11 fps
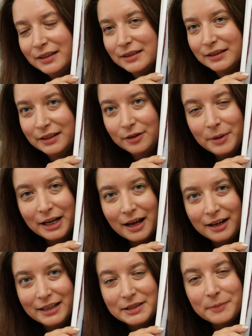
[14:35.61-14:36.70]
It's a little
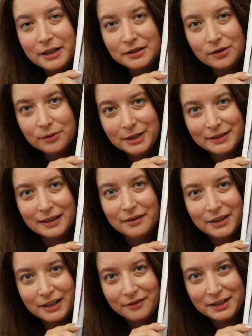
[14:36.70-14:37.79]
monotonous, but I told
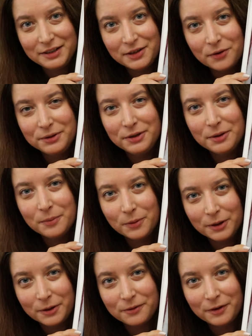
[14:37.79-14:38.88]
myself that if I don't do the
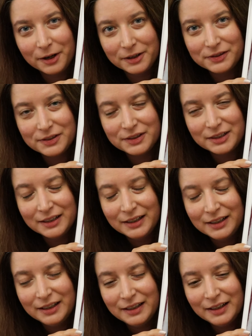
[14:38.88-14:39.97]
border first,
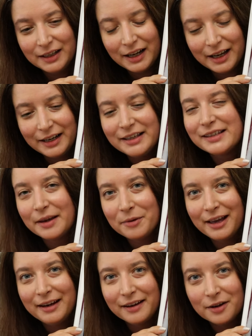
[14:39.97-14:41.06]
and I skip
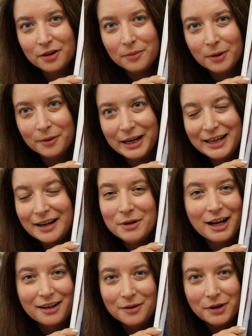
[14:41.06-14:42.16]
ahead and go to the mermaid, I'm
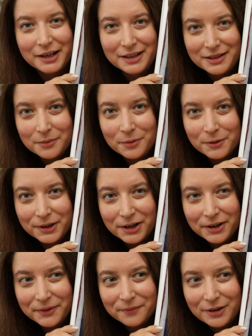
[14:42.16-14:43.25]
not going to want to do the
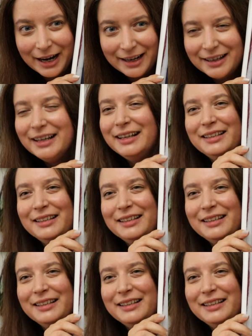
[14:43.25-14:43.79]
border, right?